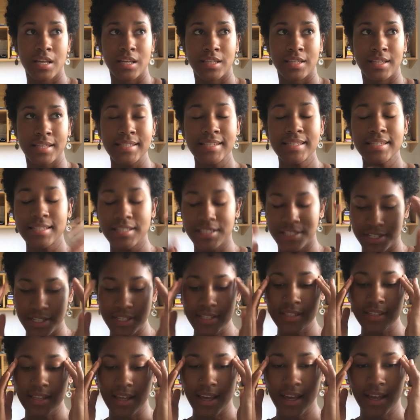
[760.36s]
this is
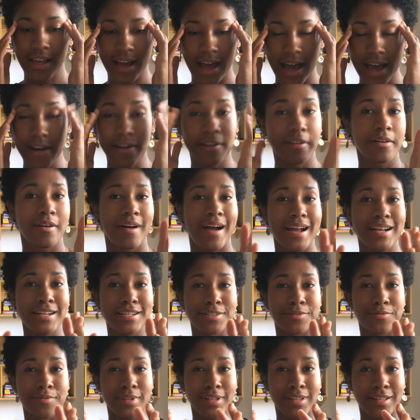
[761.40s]
just like, I don't know, I
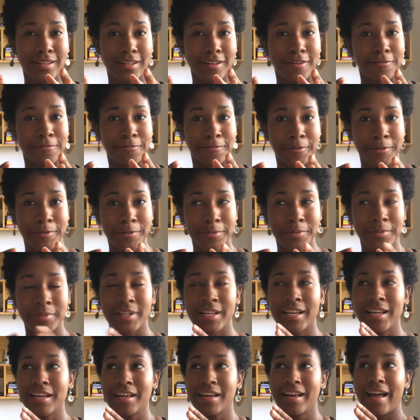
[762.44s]
just really love food,
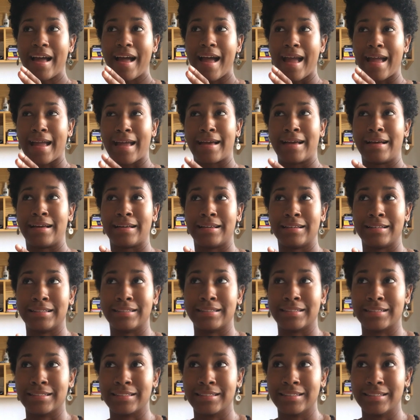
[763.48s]

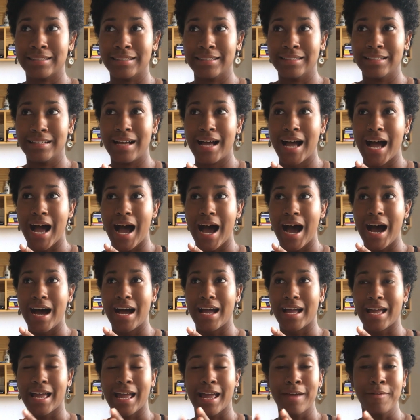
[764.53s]
and
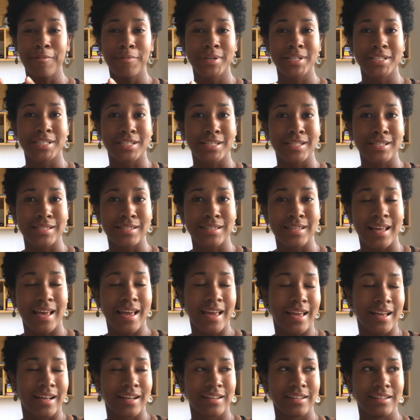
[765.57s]
it was just
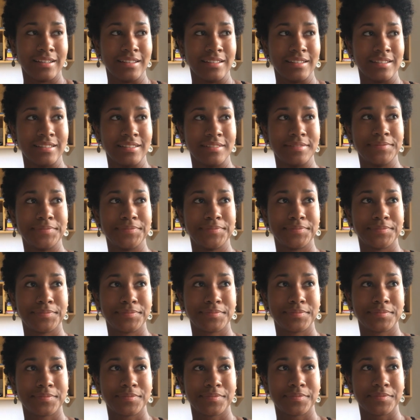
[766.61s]
like
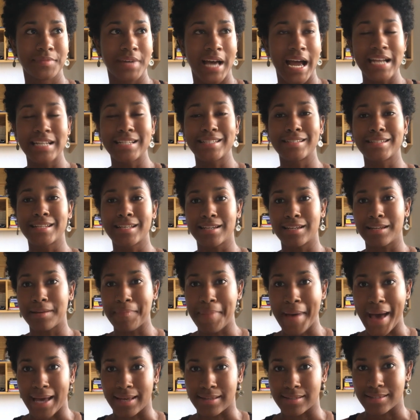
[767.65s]
I just needed to
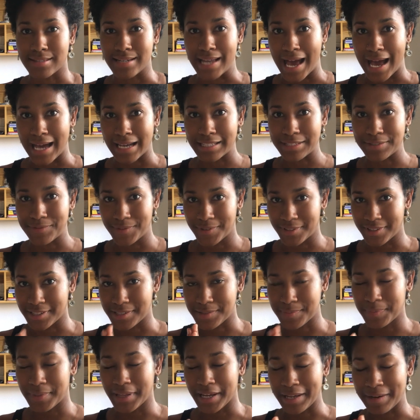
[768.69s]
pack snacks for this
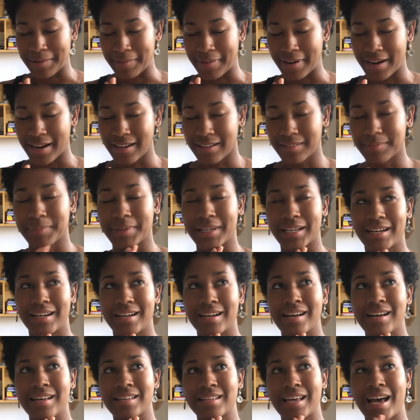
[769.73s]
plane ride,
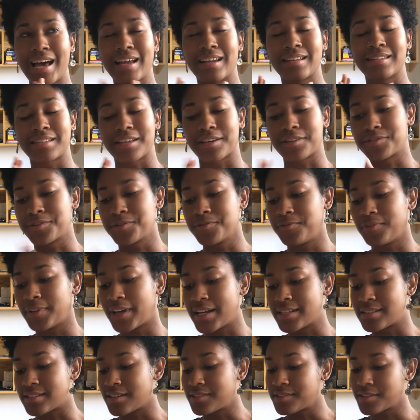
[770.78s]
because I had to take 2
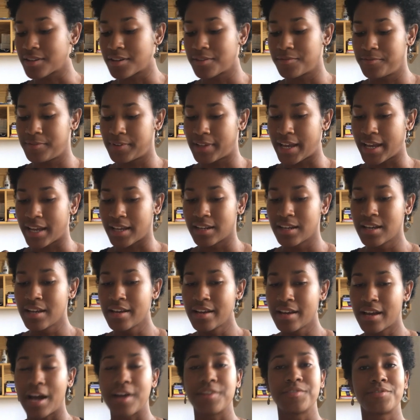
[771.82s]
flights. I took a flight,
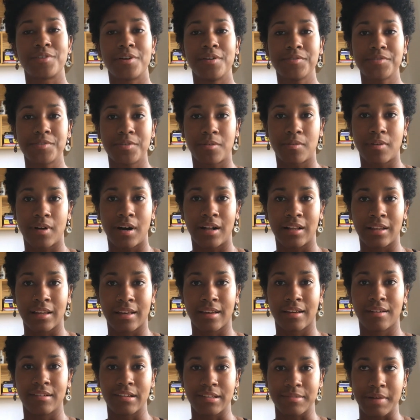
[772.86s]
I drove to
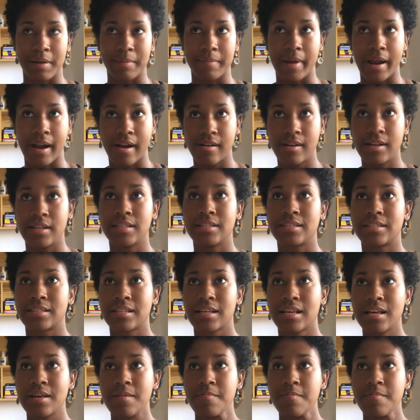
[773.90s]
Raleigh with my parents,